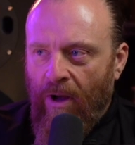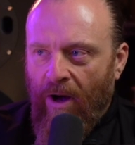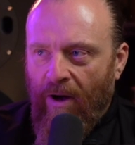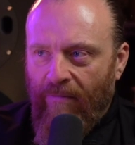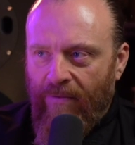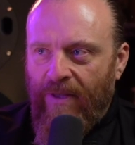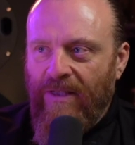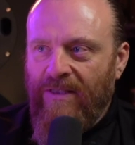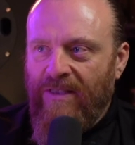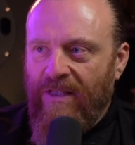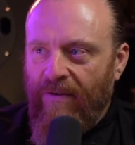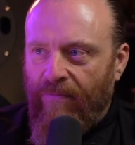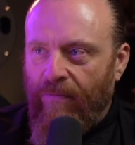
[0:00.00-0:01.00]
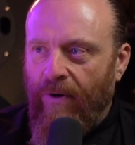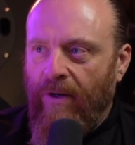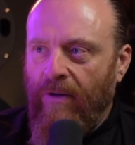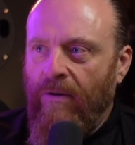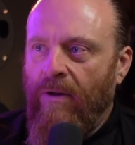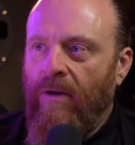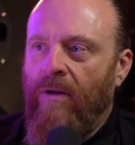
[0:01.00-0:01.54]
of these different
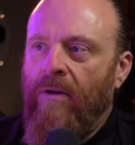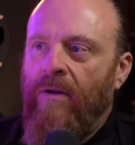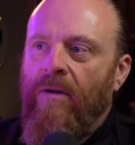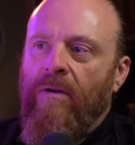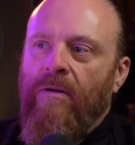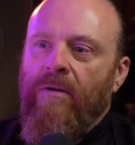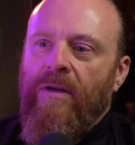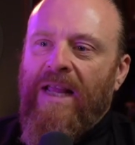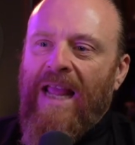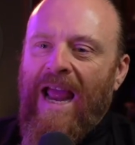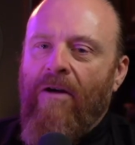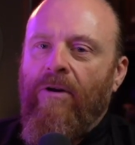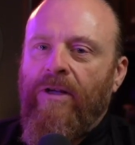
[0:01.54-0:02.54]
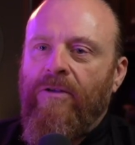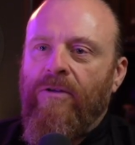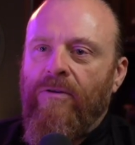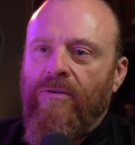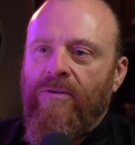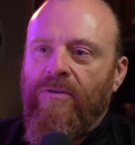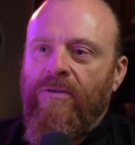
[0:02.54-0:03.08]

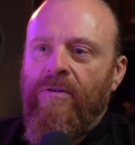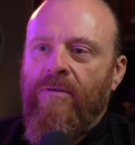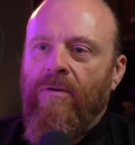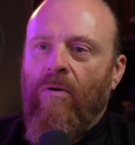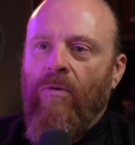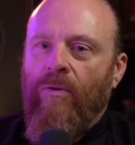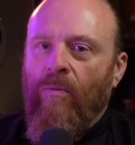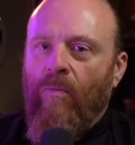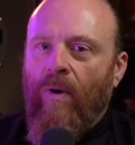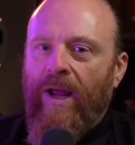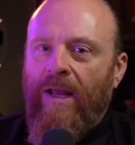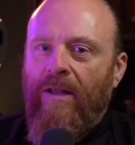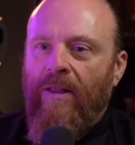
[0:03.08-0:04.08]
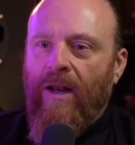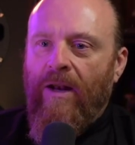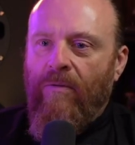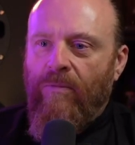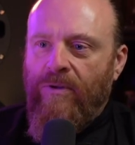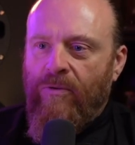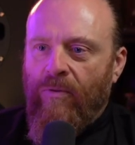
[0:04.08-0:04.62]
characters or the way that it
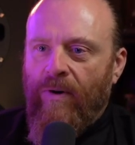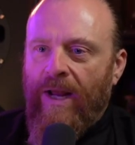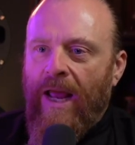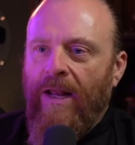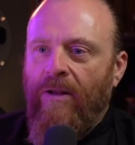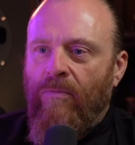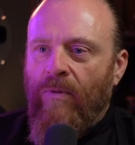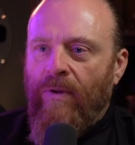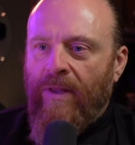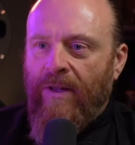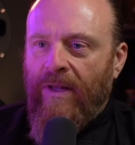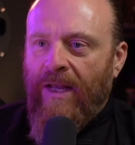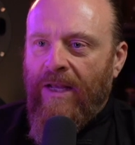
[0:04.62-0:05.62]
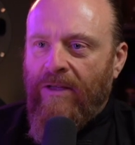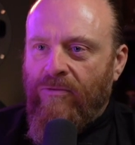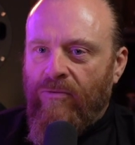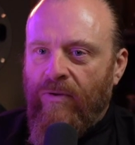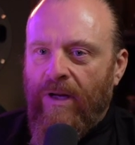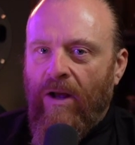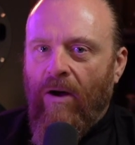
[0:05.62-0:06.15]
was created within the
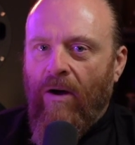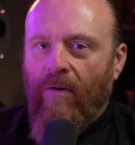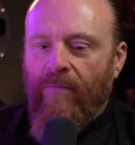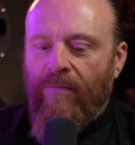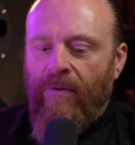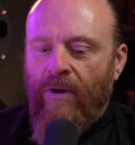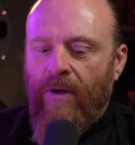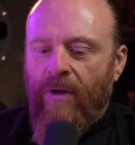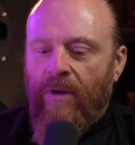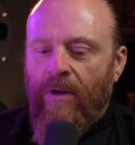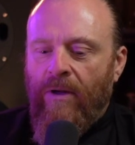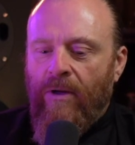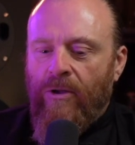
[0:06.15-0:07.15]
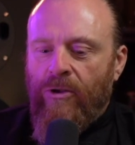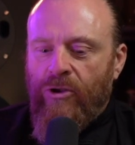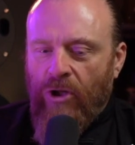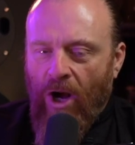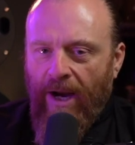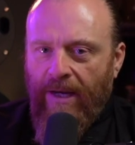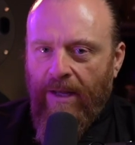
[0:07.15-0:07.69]
history of
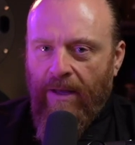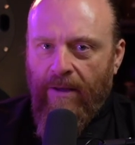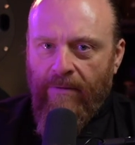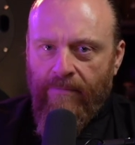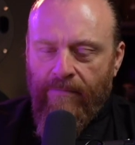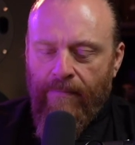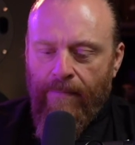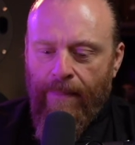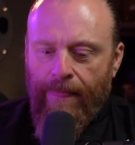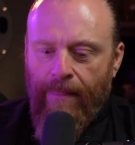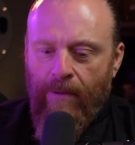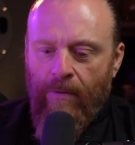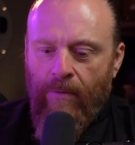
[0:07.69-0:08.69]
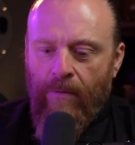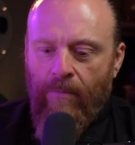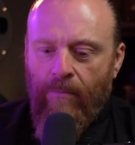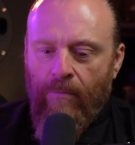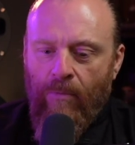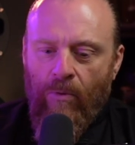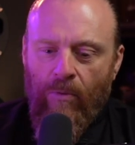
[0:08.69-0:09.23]
China.
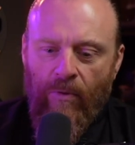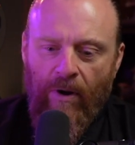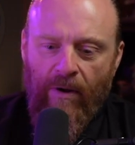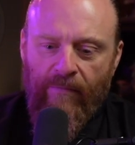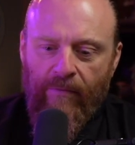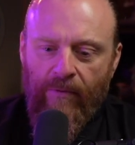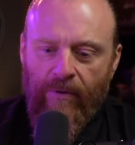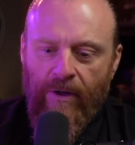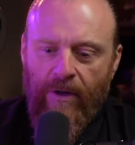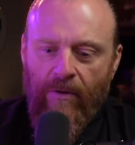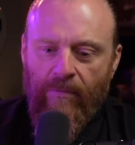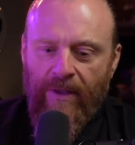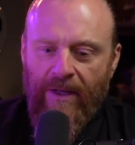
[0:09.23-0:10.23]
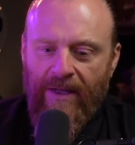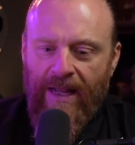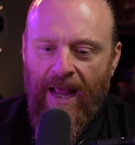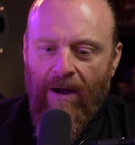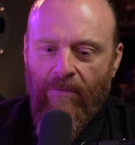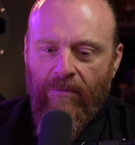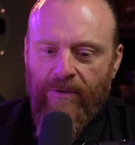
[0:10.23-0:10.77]
Moreover, you know, within
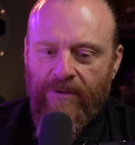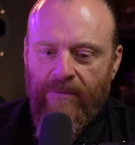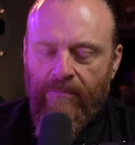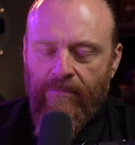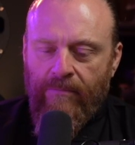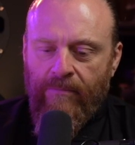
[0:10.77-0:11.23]
Taoism,